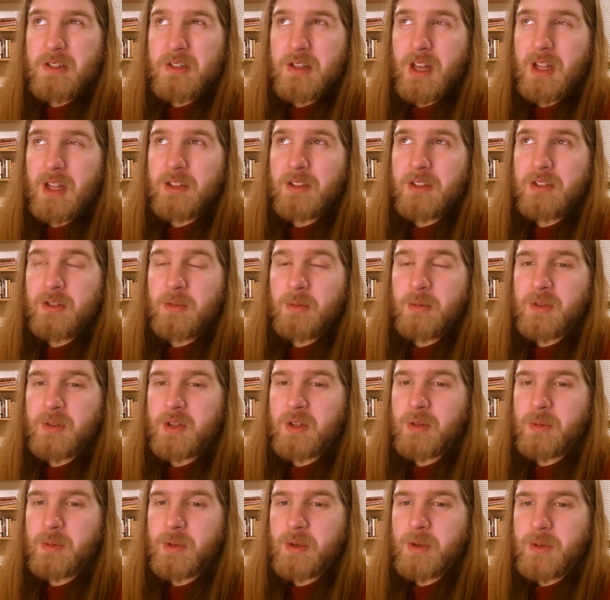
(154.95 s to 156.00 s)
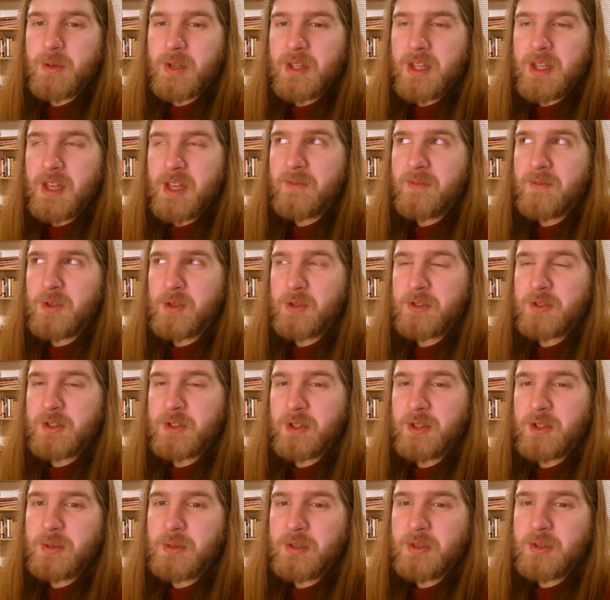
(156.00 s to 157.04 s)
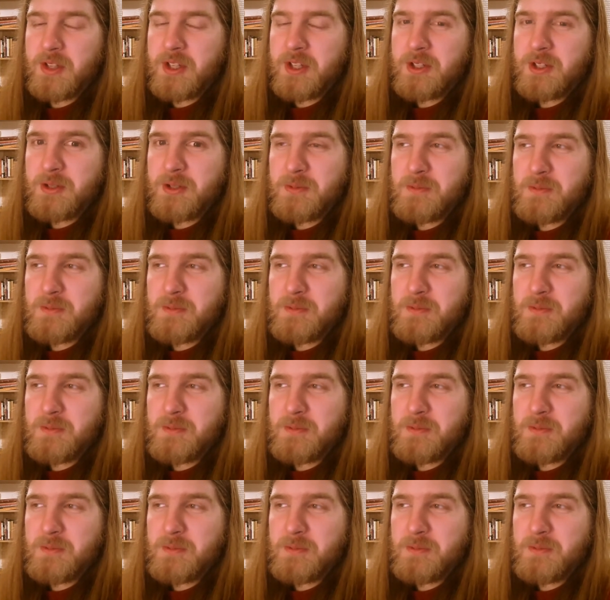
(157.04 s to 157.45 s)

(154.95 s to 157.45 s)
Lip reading: not super similar, but they have two syllables each.